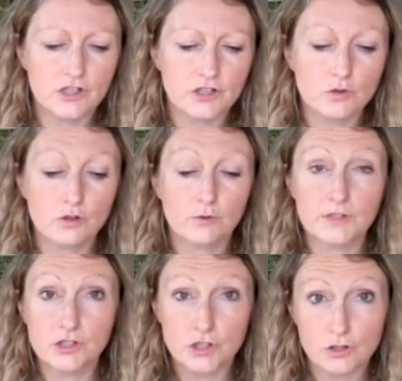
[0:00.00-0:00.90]
you can always
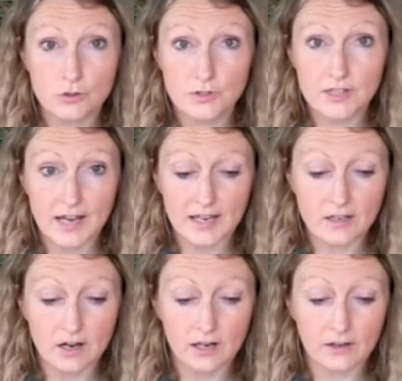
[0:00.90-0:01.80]
just use a
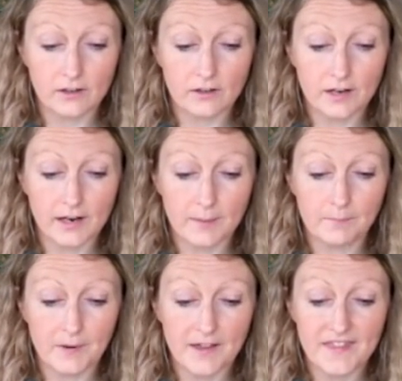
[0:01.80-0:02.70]
color um,
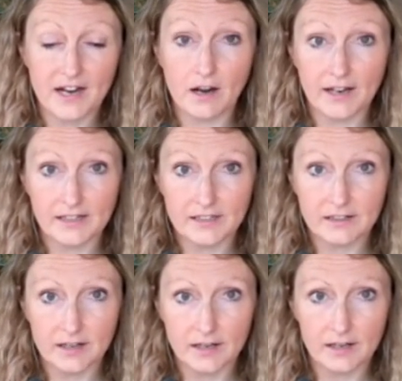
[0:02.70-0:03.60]
and then lighten uh,